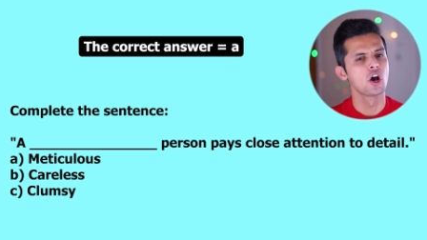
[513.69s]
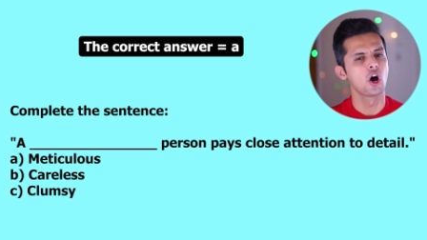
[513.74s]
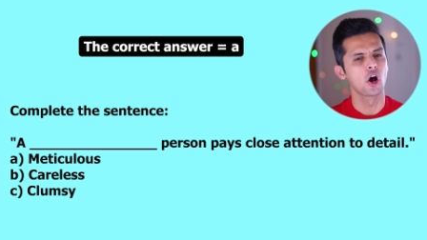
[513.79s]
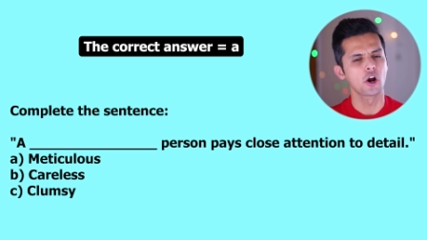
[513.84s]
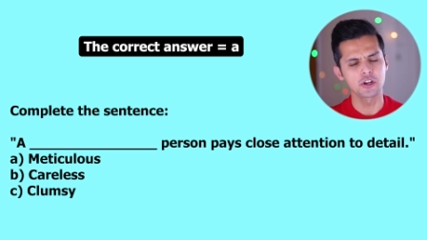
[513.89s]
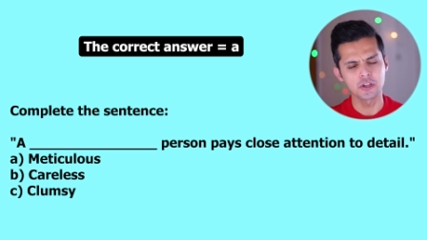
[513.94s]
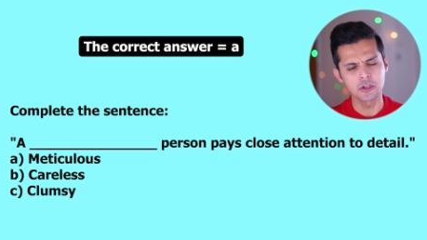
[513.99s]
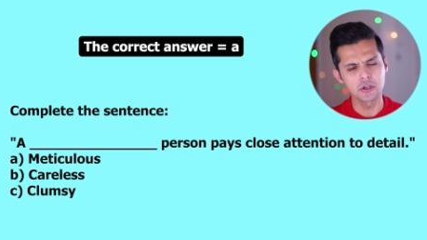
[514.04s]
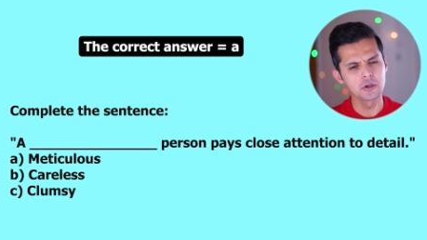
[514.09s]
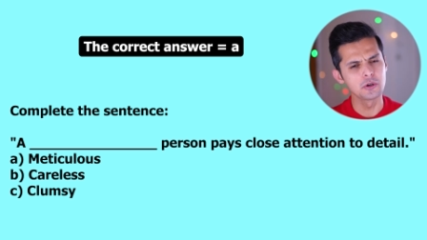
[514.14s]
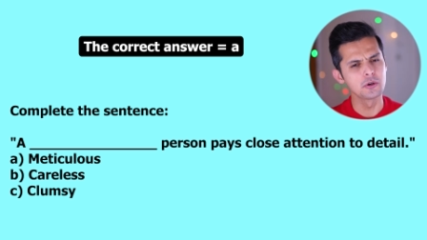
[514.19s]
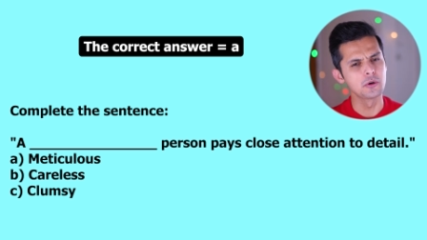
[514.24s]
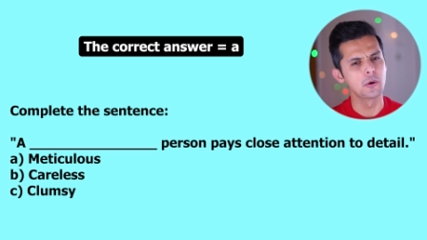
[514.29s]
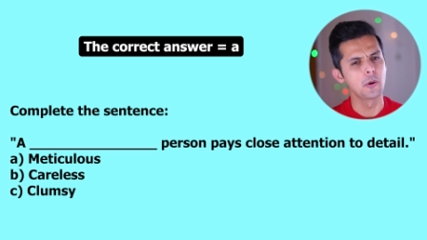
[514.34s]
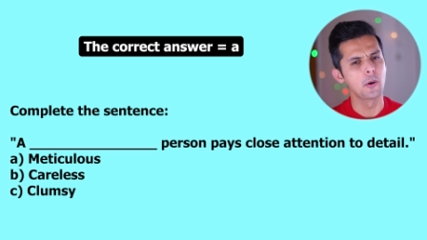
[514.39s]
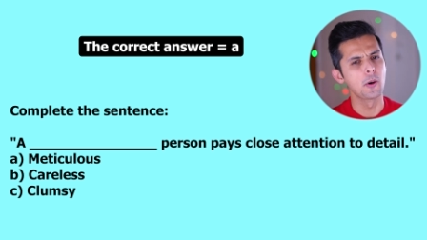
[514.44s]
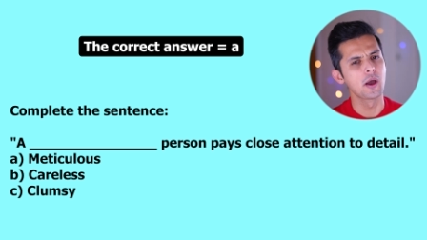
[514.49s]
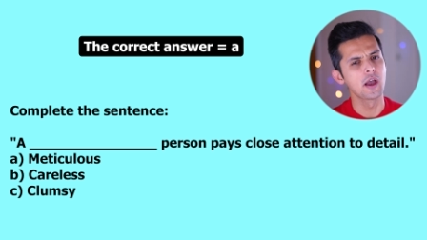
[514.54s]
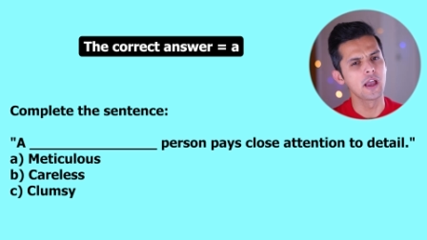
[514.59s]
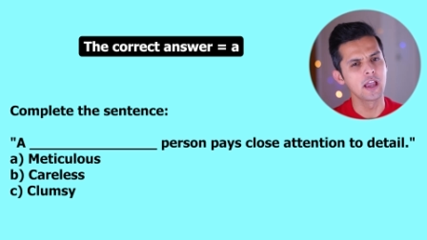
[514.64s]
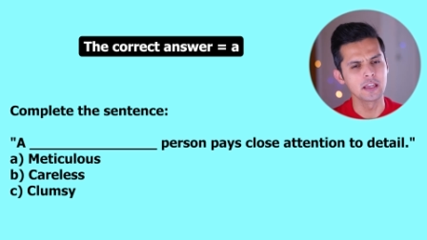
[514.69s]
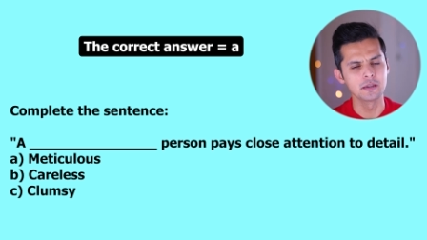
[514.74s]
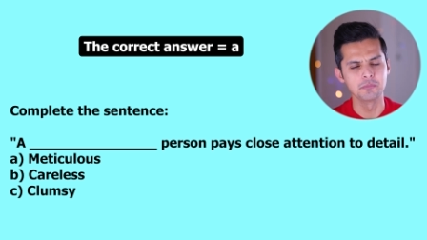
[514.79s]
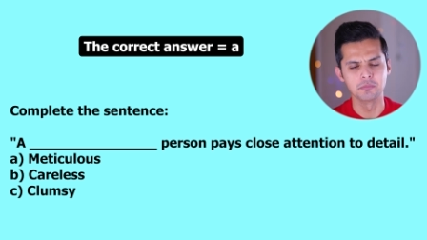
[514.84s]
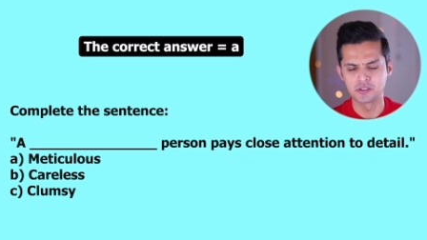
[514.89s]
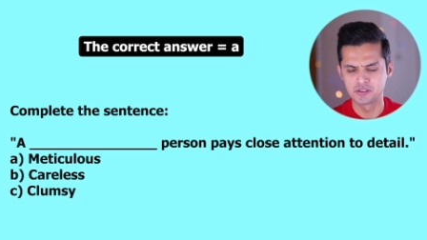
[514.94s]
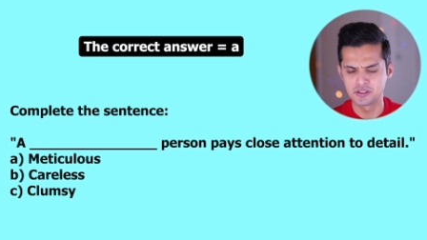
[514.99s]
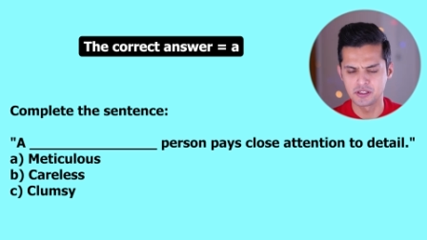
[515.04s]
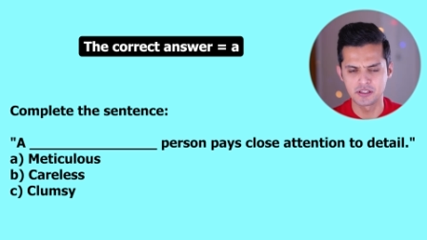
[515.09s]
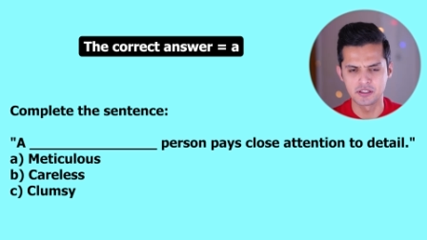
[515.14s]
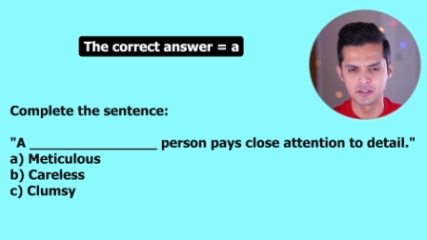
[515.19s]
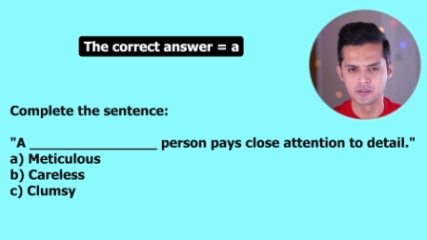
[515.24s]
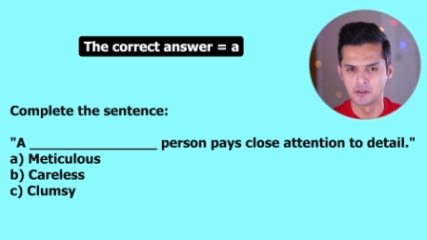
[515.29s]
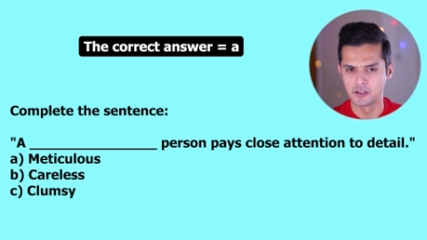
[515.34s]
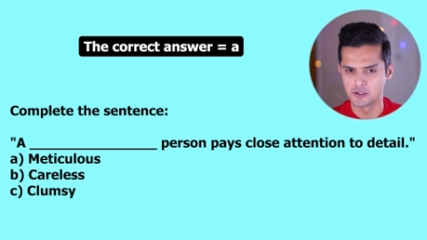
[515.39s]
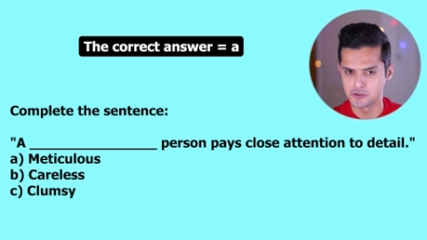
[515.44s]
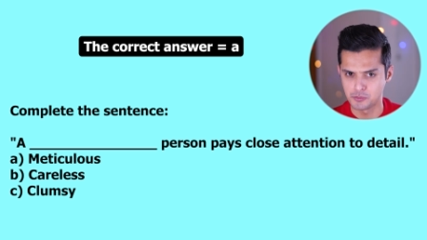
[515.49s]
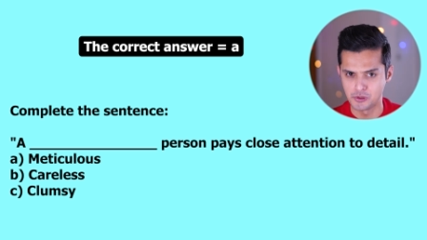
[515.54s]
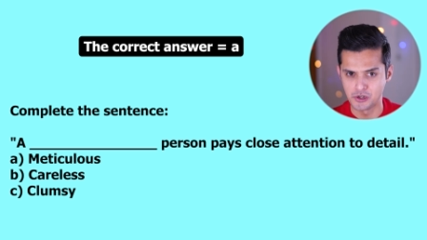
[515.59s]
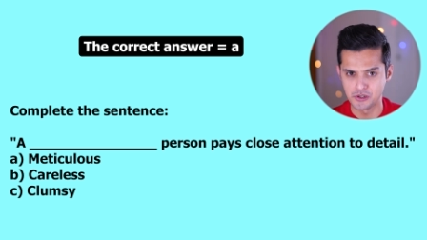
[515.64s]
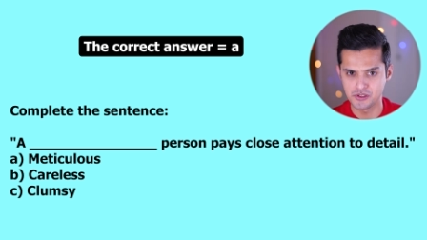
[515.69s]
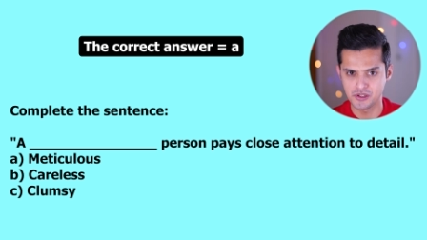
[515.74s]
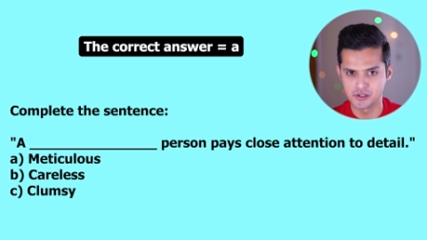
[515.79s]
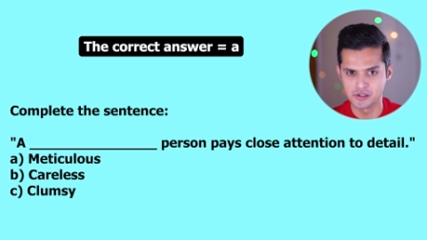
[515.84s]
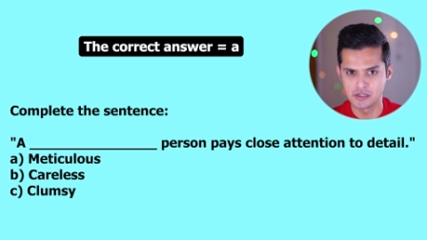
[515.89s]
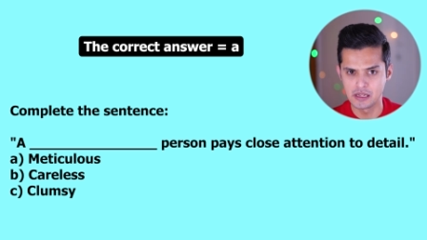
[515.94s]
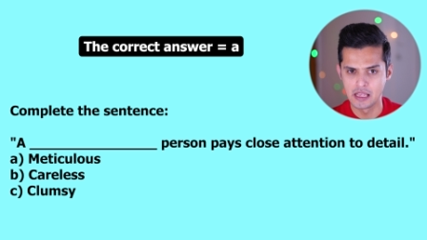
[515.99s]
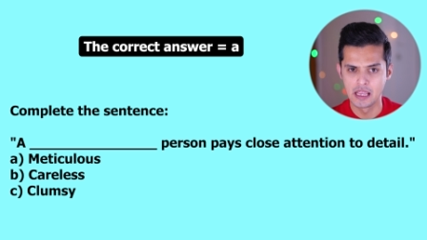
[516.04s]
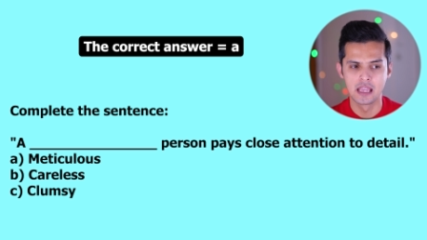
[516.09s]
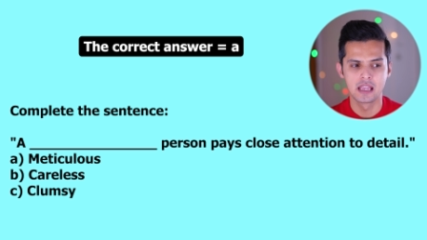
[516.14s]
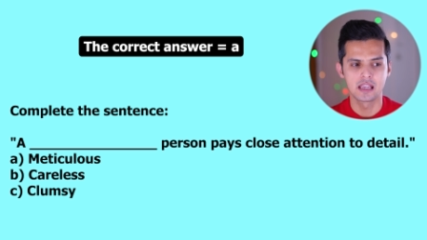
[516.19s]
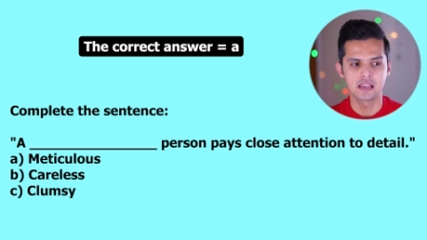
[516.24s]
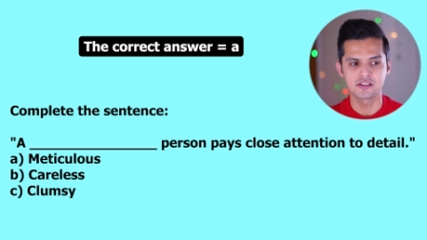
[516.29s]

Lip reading: Are you a meticulous person?